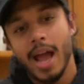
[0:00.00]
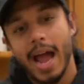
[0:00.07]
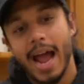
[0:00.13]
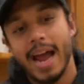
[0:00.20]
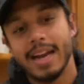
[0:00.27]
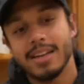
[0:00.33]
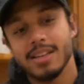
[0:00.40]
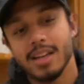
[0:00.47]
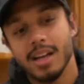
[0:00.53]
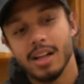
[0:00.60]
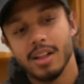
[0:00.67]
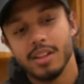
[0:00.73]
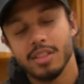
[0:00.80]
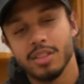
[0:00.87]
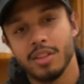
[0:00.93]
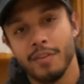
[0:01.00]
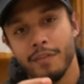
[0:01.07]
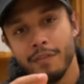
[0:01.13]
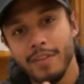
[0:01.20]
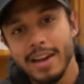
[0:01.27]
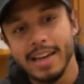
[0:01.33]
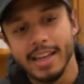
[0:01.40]
and the
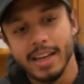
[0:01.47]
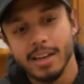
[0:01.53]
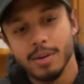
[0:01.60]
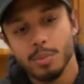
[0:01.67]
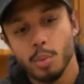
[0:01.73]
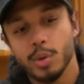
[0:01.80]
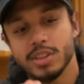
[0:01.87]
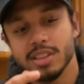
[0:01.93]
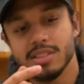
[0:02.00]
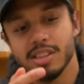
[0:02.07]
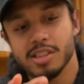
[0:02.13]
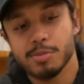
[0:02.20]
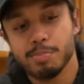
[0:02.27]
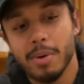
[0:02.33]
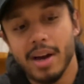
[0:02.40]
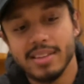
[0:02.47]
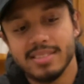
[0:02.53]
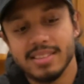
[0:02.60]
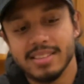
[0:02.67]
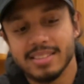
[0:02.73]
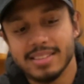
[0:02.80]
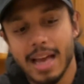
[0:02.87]
filling, which is the
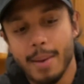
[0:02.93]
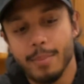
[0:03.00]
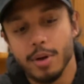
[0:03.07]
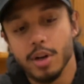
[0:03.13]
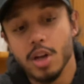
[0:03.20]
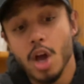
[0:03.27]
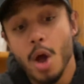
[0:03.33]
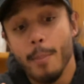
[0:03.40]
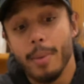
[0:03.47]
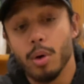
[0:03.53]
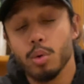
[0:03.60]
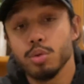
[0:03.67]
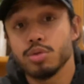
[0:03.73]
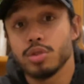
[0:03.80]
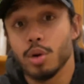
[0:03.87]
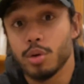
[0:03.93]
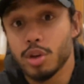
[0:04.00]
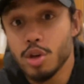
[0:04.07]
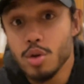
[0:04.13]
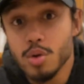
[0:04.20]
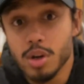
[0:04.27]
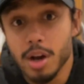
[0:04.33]
spicy salmon, but also
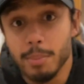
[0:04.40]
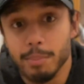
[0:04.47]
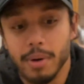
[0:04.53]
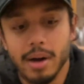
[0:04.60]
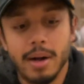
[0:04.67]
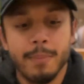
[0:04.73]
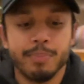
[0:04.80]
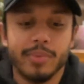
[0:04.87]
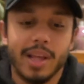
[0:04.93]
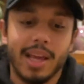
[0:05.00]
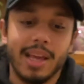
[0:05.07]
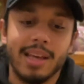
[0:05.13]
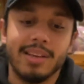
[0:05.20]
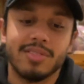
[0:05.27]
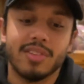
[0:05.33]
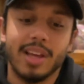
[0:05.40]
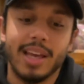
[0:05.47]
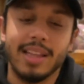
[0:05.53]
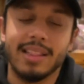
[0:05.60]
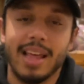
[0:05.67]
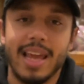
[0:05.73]
cucumber, is in the